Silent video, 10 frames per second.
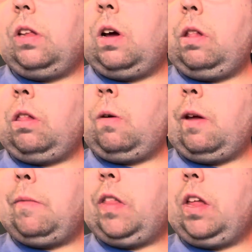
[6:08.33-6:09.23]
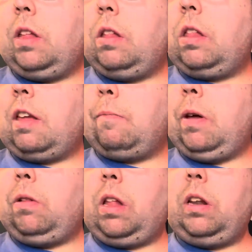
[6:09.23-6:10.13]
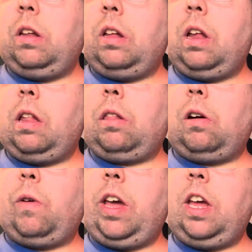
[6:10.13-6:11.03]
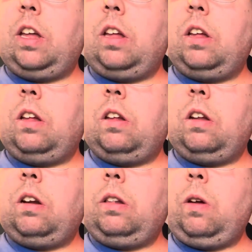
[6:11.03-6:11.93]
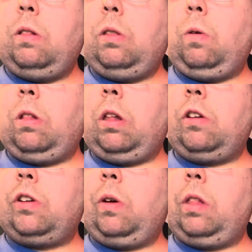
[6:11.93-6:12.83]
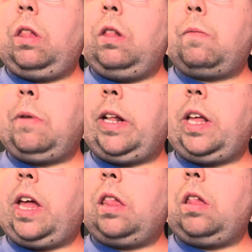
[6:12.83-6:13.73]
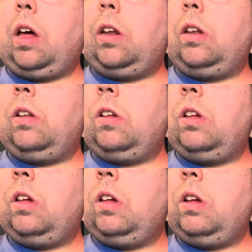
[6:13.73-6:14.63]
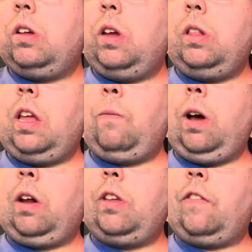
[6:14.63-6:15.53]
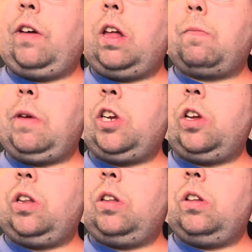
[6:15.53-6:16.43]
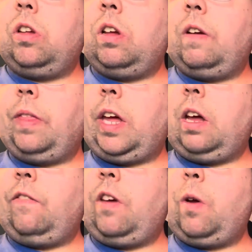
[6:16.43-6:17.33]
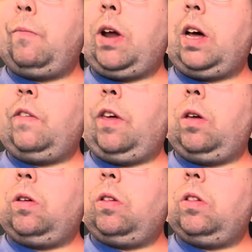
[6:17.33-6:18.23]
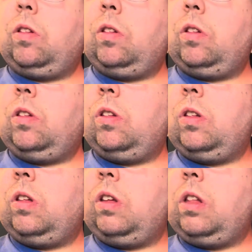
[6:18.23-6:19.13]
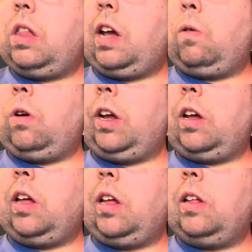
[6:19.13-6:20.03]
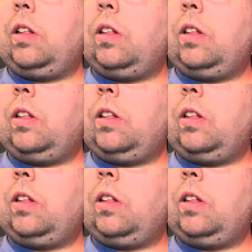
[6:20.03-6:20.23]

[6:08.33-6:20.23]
I'm sorry, mother, said Milton. Sorry? Don't talk such nonsense, my dear son. You did well on your first mission, and I'm very proud of you, said Chronica.